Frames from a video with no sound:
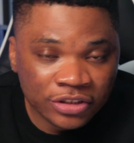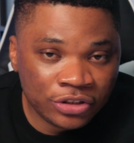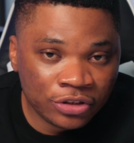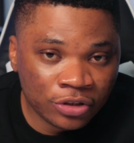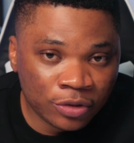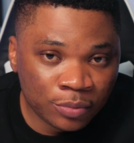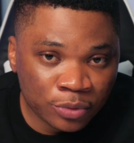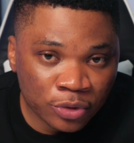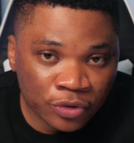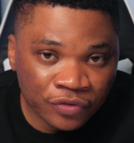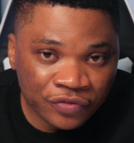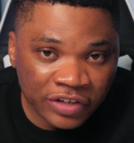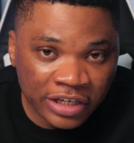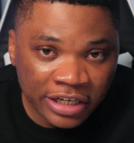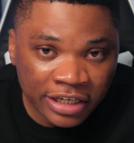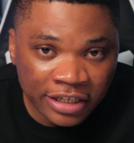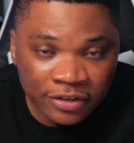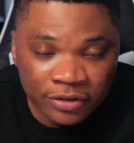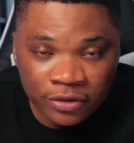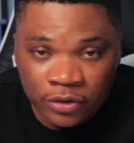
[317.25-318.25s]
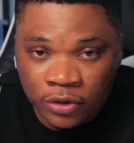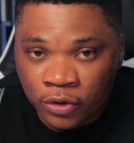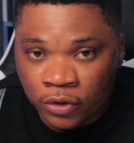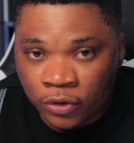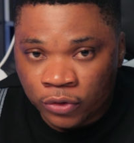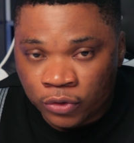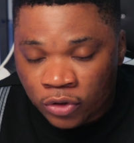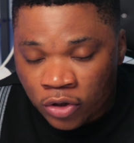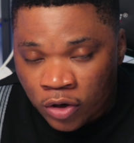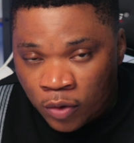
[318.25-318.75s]
your profile
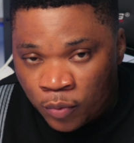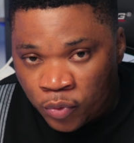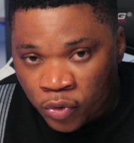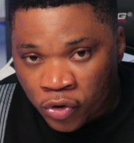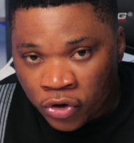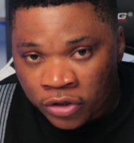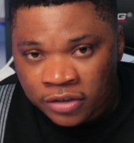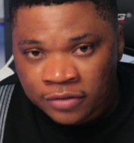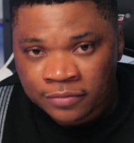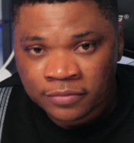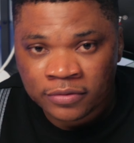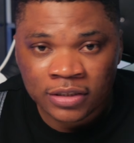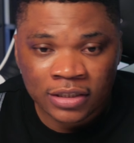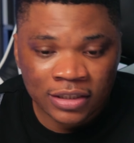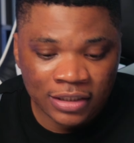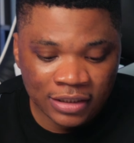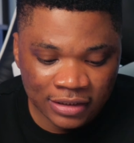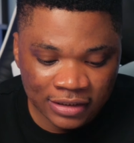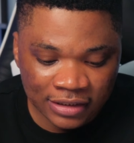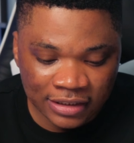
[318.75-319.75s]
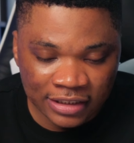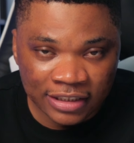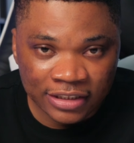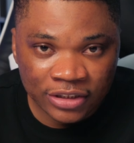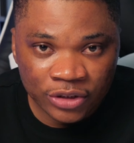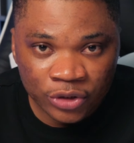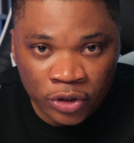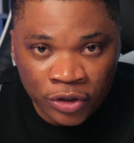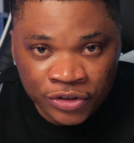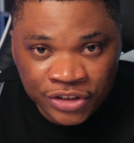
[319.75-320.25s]
on Upwork,
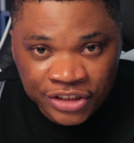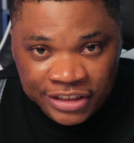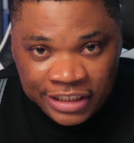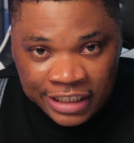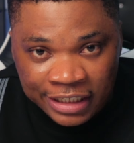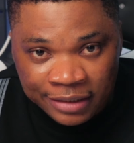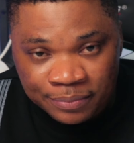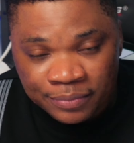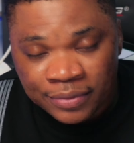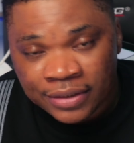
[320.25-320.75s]
the third step